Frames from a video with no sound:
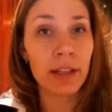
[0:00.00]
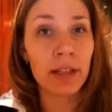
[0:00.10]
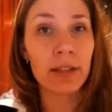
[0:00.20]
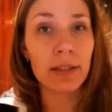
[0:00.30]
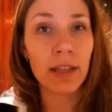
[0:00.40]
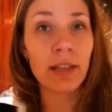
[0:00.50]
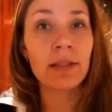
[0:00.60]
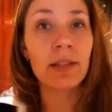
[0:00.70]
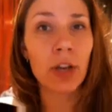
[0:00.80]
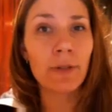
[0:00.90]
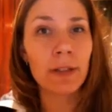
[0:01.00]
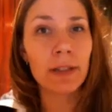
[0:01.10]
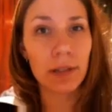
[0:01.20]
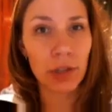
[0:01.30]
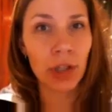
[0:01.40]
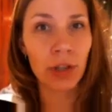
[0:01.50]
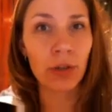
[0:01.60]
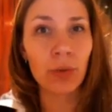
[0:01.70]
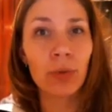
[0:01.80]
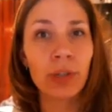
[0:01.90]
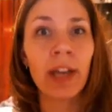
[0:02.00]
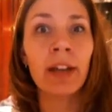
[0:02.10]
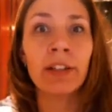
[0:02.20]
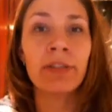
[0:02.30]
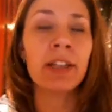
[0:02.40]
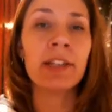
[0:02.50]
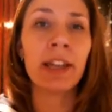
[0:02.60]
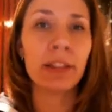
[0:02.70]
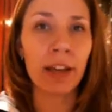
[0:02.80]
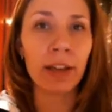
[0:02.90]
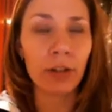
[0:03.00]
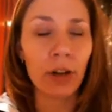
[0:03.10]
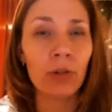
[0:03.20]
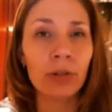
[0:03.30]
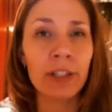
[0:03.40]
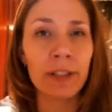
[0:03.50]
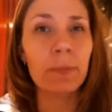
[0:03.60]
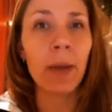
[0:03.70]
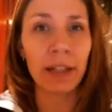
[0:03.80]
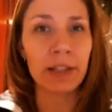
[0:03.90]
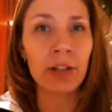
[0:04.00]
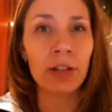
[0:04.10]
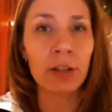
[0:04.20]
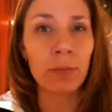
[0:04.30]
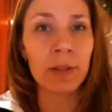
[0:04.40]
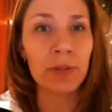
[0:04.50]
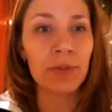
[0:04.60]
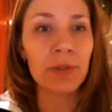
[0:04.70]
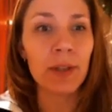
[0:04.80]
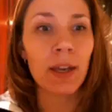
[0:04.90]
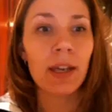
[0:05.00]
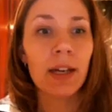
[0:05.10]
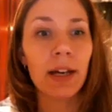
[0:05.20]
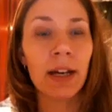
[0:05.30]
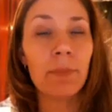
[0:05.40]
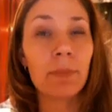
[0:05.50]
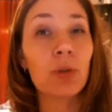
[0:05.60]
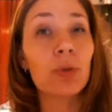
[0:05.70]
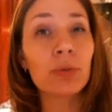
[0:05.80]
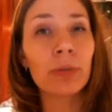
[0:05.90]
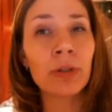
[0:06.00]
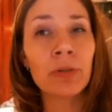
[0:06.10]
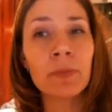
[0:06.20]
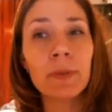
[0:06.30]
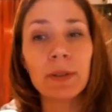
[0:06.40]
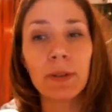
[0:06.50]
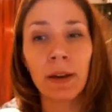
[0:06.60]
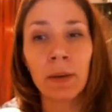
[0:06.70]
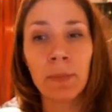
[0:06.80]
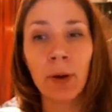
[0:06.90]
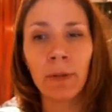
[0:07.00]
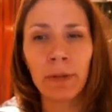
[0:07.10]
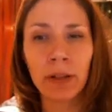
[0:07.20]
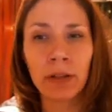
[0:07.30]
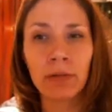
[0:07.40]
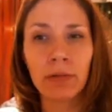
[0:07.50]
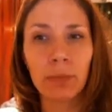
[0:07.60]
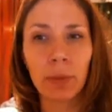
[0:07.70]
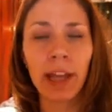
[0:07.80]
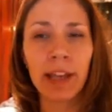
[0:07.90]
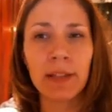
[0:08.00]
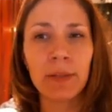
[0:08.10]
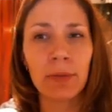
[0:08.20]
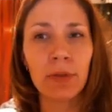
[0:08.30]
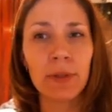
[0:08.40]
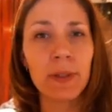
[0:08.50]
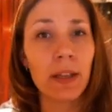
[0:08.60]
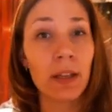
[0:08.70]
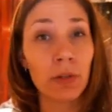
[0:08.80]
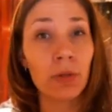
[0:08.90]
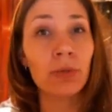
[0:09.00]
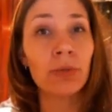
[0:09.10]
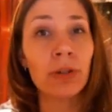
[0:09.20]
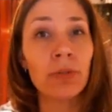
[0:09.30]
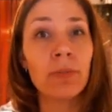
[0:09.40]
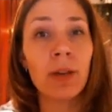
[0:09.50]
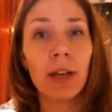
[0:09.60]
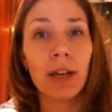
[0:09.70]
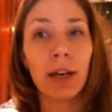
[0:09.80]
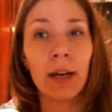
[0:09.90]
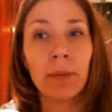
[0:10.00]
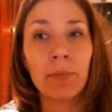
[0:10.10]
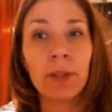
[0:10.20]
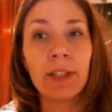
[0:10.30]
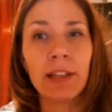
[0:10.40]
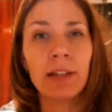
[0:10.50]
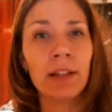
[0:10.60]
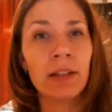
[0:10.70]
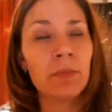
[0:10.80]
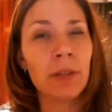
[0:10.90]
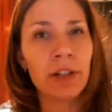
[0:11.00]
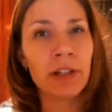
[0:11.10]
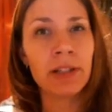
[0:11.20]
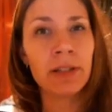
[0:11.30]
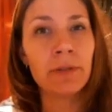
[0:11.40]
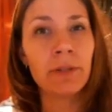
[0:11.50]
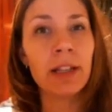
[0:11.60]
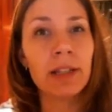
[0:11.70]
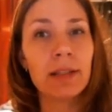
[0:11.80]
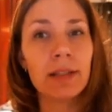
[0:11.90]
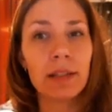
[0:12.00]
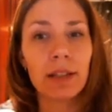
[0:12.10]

the skin surface to cool down and then take that coldness back to the muscles. Cool rooms, often players will sit in a cool room, particularly in periods of rest.